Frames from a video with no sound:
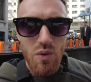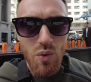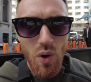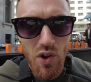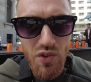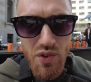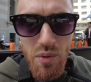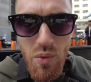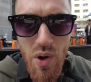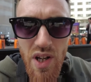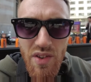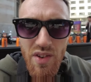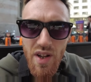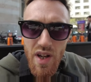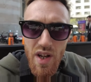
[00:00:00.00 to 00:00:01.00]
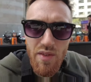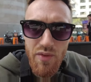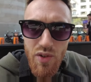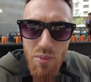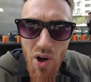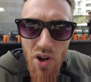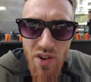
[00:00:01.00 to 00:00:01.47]
Whilst I'm waiting here
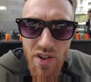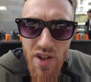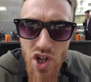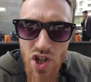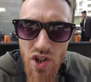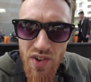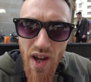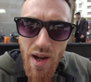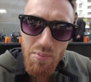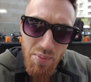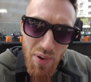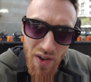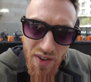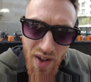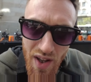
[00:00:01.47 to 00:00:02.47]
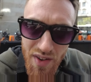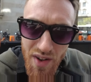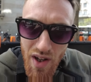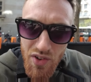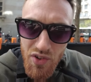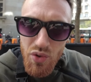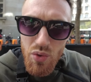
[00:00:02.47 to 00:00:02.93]
for my delicious
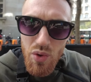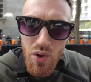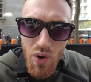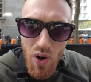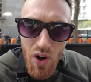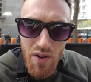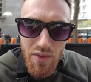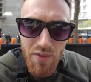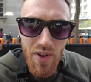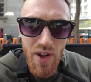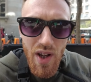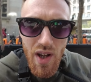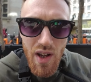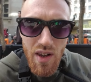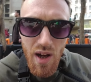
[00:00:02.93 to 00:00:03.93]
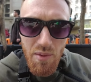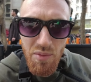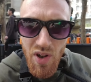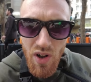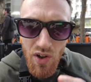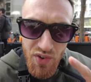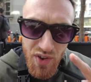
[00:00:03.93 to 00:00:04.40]
empanadas to arrive, let
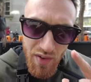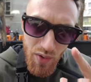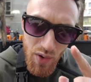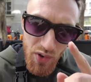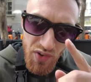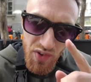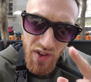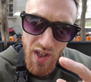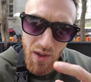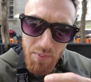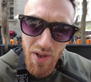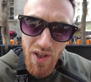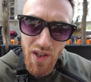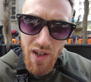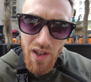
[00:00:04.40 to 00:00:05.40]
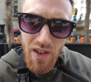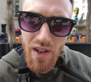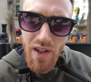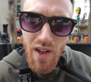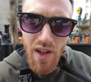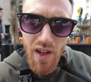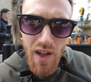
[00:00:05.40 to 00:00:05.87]
me guys give you a sneak peek
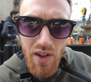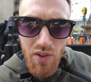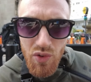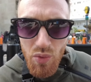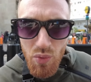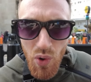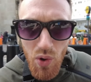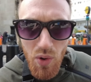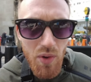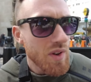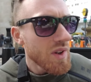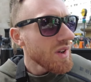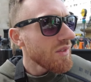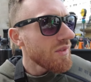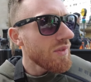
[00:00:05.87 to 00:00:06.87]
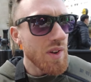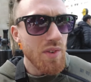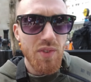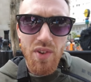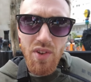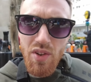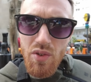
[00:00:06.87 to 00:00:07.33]
into what
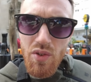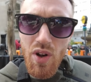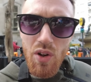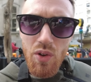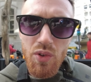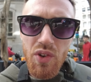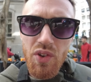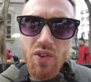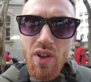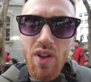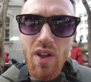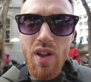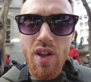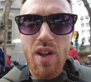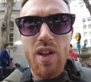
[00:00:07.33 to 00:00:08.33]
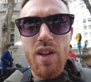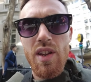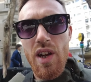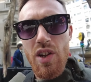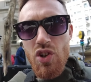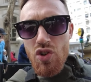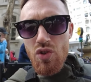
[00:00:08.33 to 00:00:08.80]
fifty euros
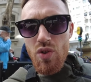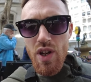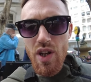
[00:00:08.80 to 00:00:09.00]
gets you